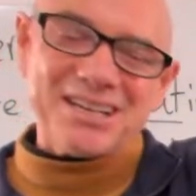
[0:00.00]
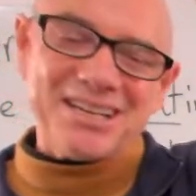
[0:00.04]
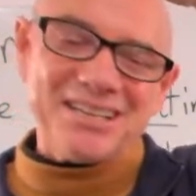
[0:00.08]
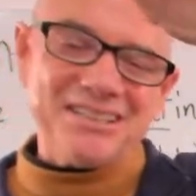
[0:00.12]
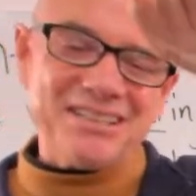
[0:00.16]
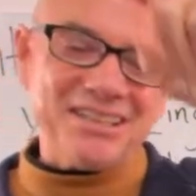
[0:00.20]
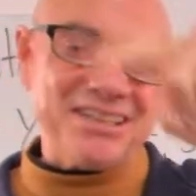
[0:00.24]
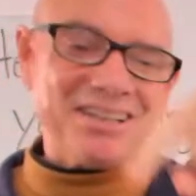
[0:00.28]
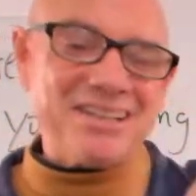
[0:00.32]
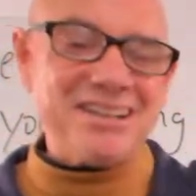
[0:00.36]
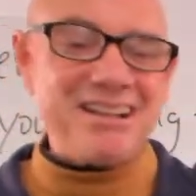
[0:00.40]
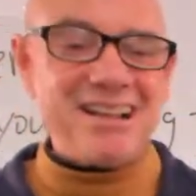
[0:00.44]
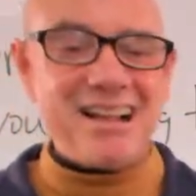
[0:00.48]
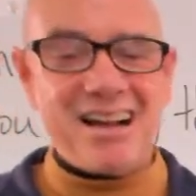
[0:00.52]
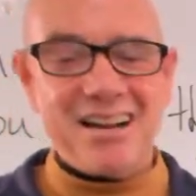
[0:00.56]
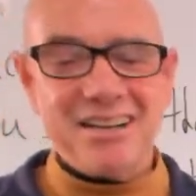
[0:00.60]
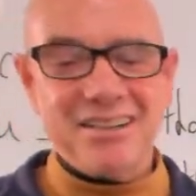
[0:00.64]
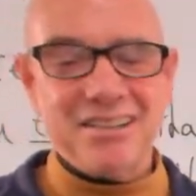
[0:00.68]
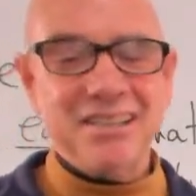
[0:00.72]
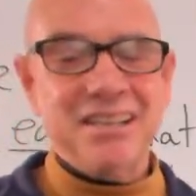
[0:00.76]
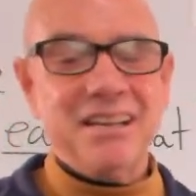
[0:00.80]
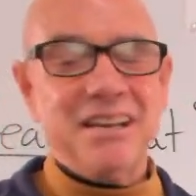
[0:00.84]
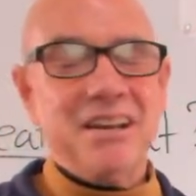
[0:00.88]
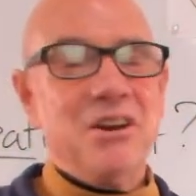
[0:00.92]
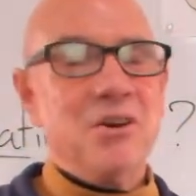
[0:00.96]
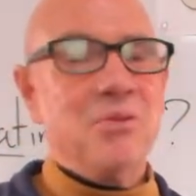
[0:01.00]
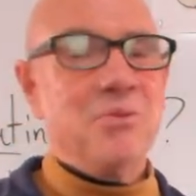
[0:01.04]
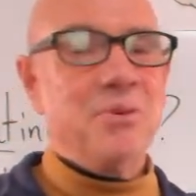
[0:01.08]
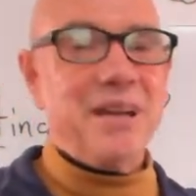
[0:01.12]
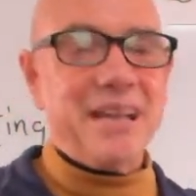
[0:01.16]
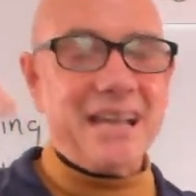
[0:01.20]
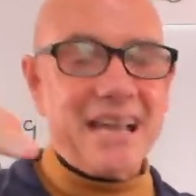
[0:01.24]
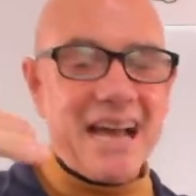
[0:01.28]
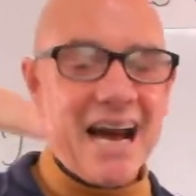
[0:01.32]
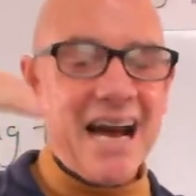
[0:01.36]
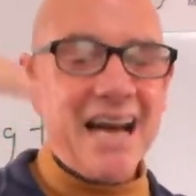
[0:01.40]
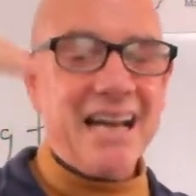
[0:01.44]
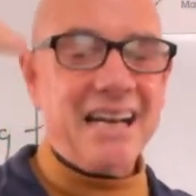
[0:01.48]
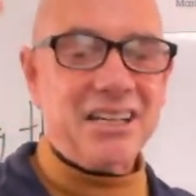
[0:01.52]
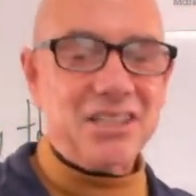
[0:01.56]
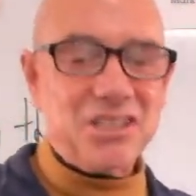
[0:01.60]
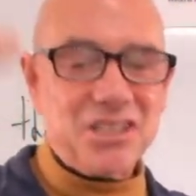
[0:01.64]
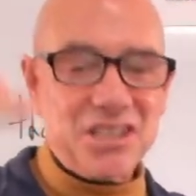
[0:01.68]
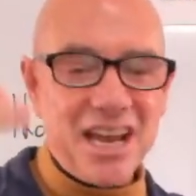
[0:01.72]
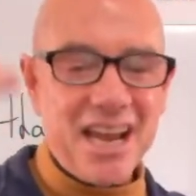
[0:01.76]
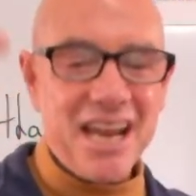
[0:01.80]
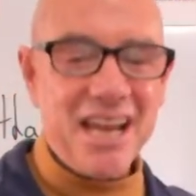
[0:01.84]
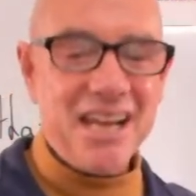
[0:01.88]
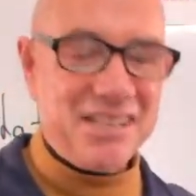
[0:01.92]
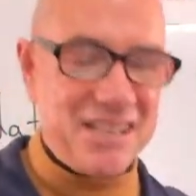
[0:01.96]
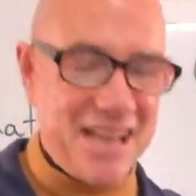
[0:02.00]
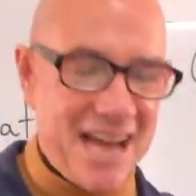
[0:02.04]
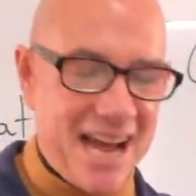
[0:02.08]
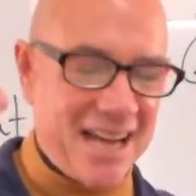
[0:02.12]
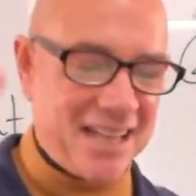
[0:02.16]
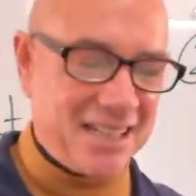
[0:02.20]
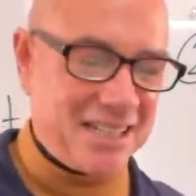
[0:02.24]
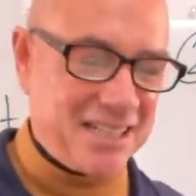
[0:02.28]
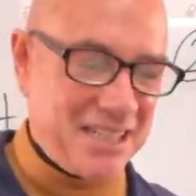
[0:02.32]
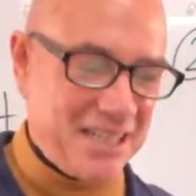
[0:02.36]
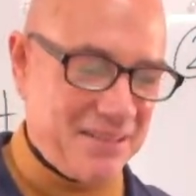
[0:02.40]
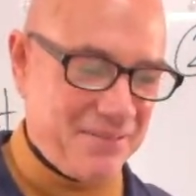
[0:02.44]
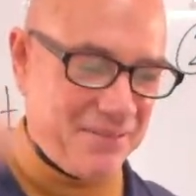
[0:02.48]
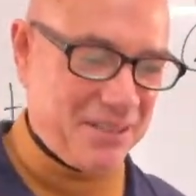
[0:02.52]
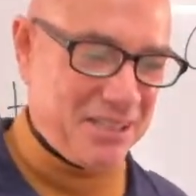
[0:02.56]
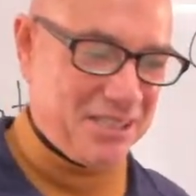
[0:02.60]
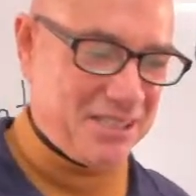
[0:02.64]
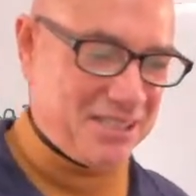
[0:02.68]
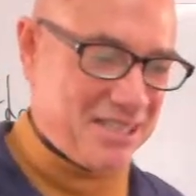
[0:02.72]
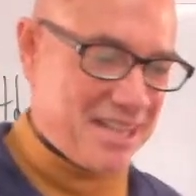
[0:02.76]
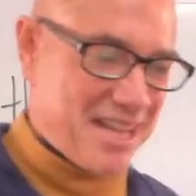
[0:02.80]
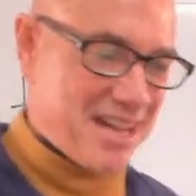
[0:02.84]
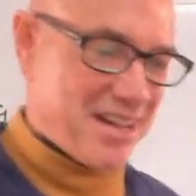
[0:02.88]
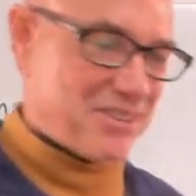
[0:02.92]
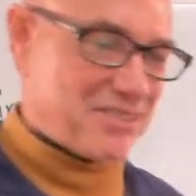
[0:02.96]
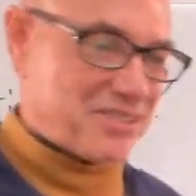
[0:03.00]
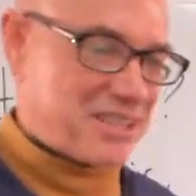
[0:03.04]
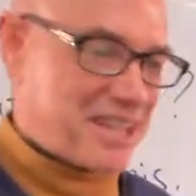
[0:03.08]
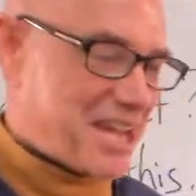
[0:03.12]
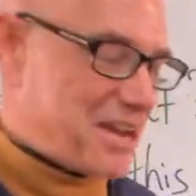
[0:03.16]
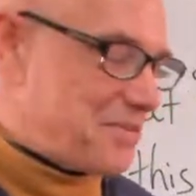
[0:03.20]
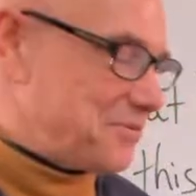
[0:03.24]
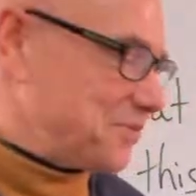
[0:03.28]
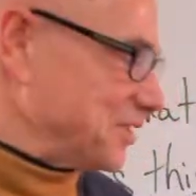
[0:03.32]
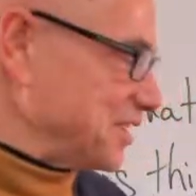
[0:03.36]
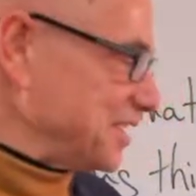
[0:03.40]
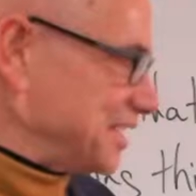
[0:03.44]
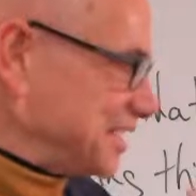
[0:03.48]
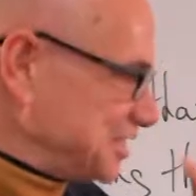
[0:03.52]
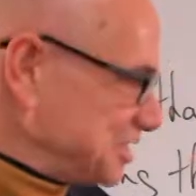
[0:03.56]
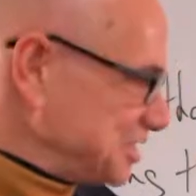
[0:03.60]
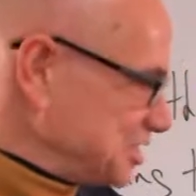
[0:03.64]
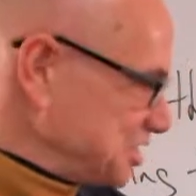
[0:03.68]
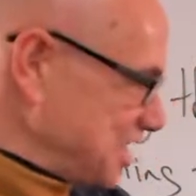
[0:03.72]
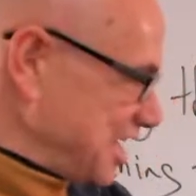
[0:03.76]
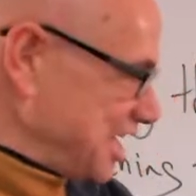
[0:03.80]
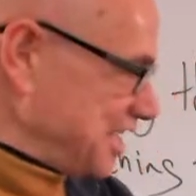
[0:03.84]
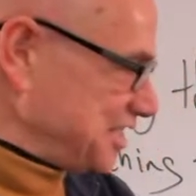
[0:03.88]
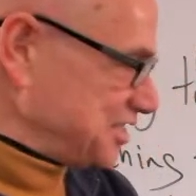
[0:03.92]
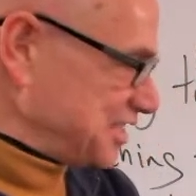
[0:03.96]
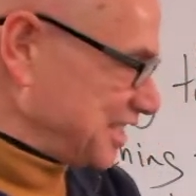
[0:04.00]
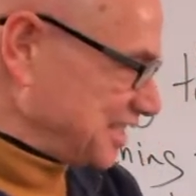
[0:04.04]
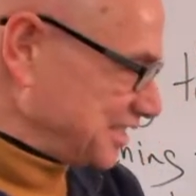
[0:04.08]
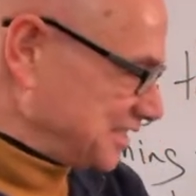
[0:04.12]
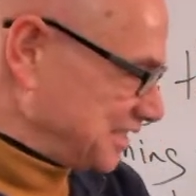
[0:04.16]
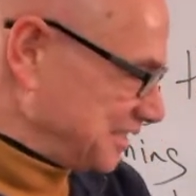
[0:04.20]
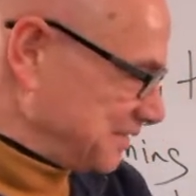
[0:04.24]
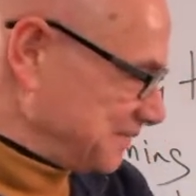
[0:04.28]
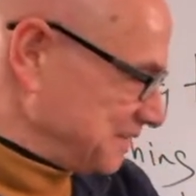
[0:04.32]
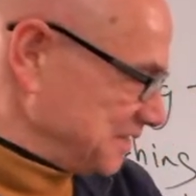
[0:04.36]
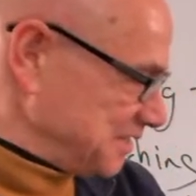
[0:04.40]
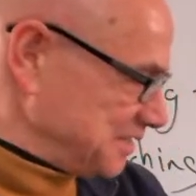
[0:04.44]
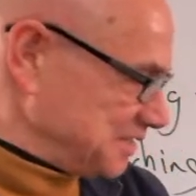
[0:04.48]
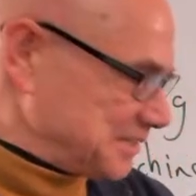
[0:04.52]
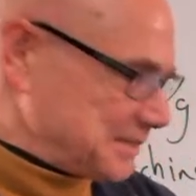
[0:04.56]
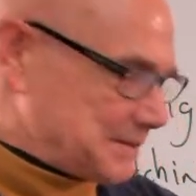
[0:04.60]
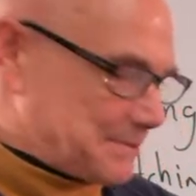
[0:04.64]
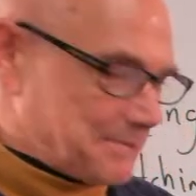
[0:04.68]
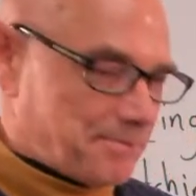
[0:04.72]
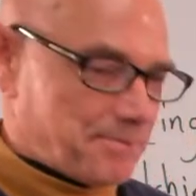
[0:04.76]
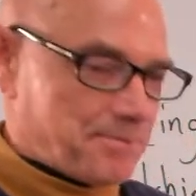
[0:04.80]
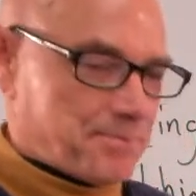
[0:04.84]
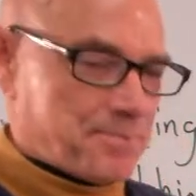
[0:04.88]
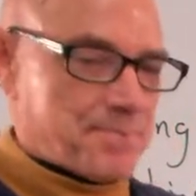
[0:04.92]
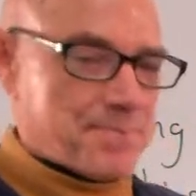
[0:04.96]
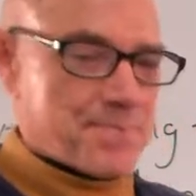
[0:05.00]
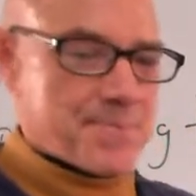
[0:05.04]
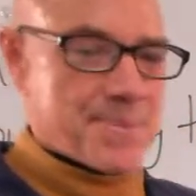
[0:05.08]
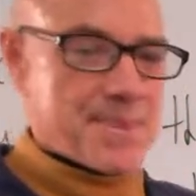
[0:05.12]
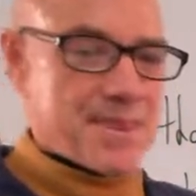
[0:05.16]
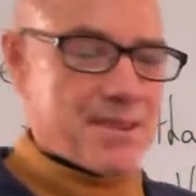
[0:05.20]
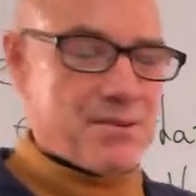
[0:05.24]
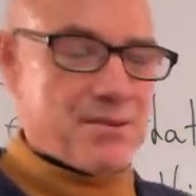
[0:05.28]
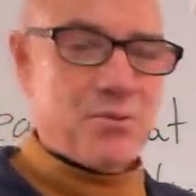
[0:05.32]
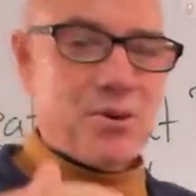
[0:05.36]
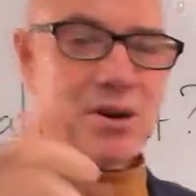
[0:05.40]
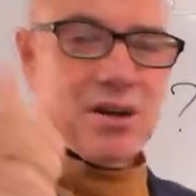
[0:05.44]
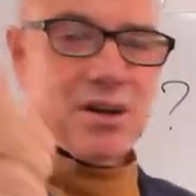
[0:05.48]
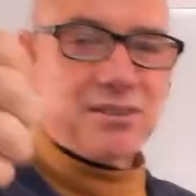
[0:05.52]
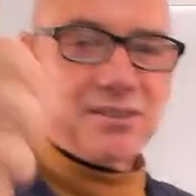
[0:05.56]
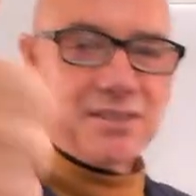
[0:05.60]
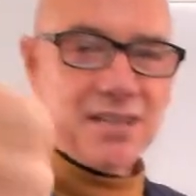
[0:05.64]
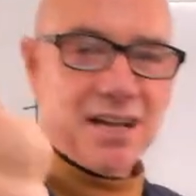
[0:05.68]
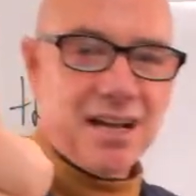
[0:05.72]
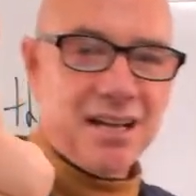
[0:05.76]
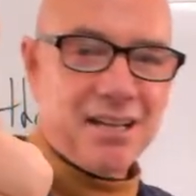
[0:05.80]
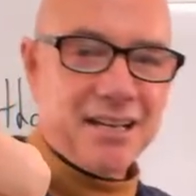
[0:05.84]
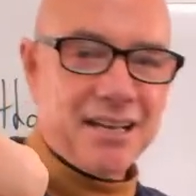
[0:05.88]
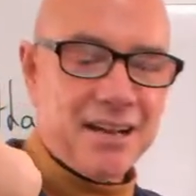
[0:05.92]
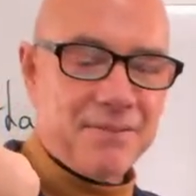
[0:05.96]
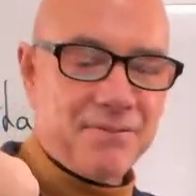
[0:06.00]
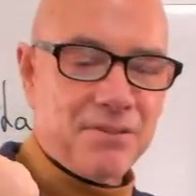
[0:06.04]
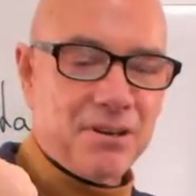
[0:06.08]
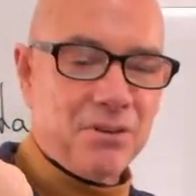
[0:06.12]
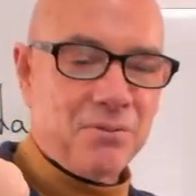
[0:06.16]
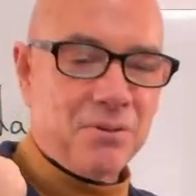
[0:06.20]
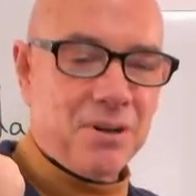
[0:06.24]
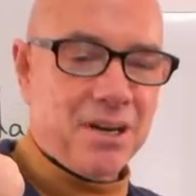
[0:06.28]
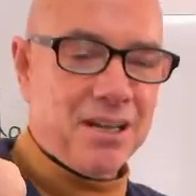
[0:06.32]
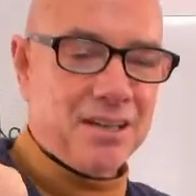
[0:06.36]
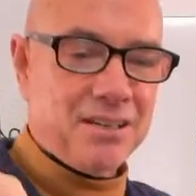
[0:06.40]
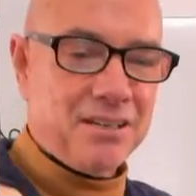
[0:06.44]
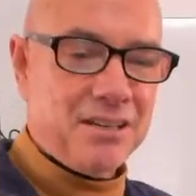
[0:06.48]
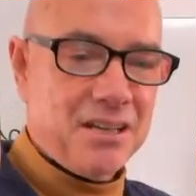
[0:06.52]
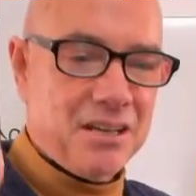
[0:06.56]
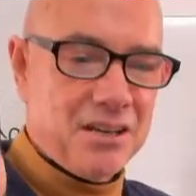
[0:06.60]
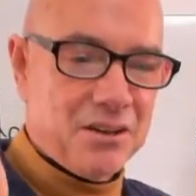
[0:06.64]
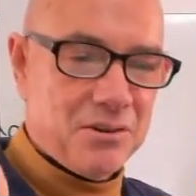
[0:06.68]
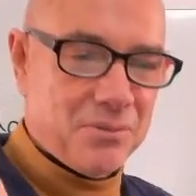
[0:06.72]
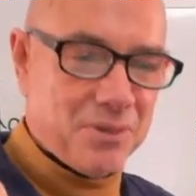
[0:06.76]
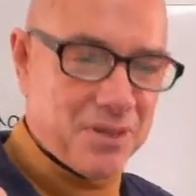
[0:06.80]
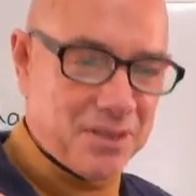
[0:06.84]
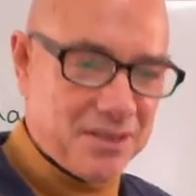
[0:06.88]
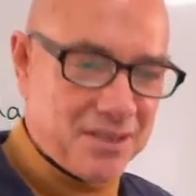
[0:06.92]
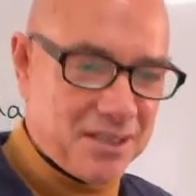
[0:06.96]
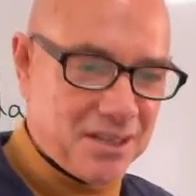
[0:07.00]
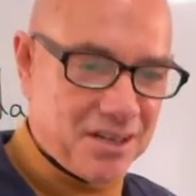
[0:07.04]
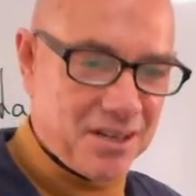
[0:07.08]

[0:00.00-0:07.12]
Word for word: at the clock. We got to change activities now. Okay, we're going to change activities. Well done everyone with the